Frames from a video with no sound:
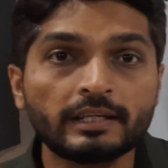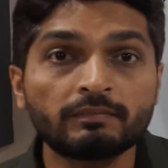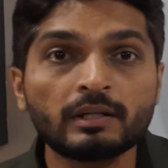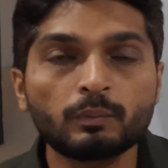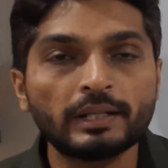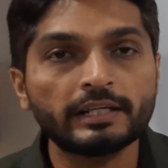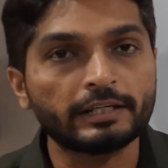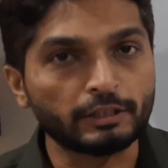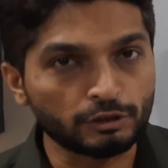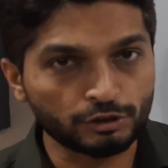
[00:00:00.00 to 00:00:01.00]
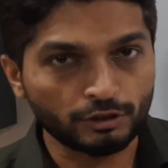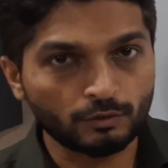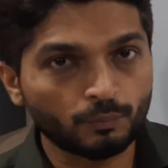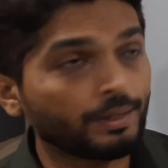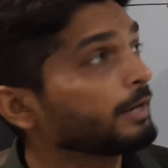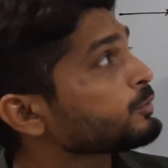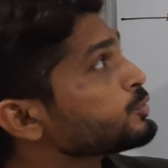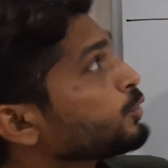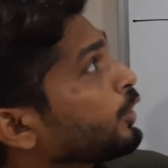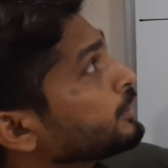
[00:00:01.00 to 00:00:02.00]
given one condition. We have to
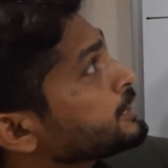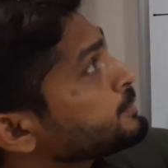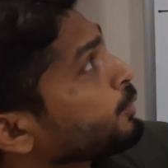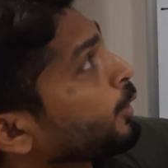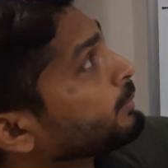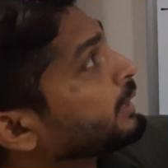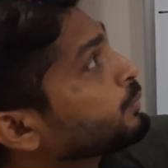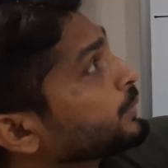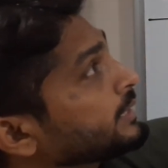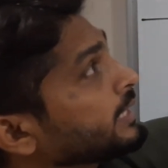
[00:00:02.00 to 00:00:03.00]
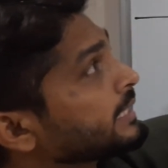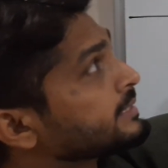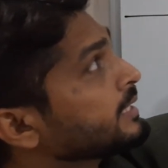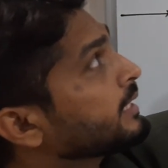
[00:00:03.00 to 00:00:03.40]
solve this problem with the